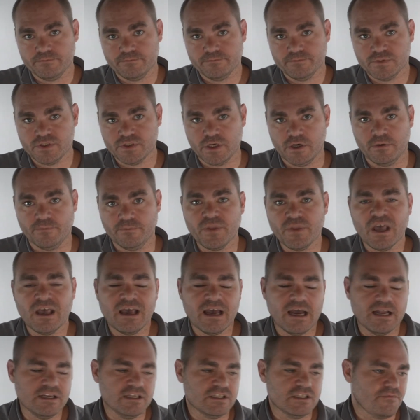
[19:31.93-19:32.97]
So
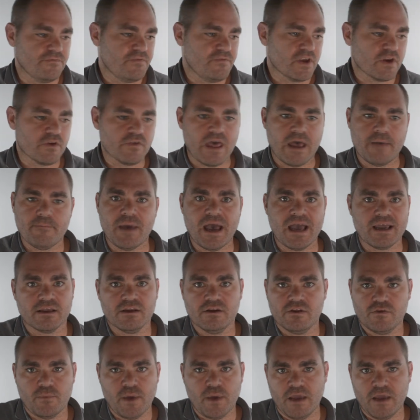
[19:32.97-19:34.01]
I need to figure that back into
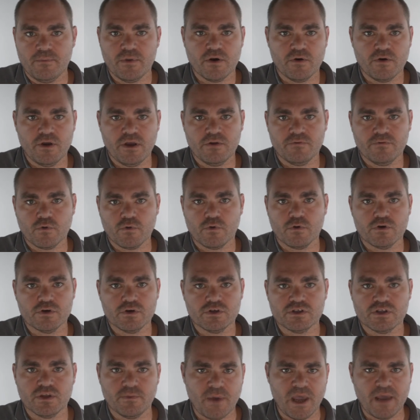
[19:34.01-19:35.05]
the pay period, of course,
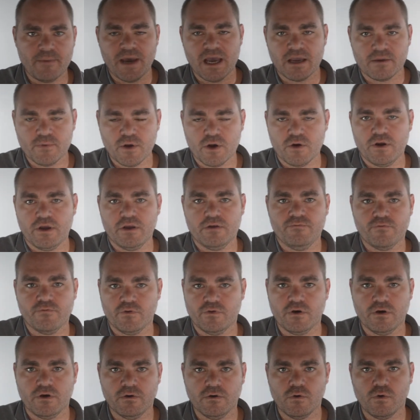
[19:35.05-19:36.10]
the payback period for
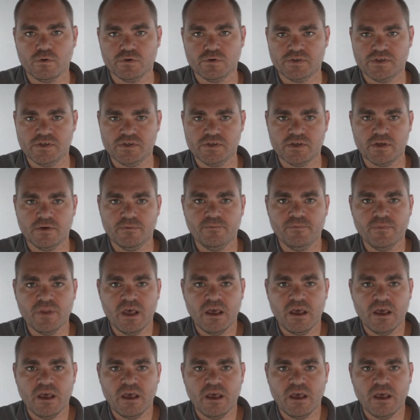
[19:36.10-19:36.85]
the whole system.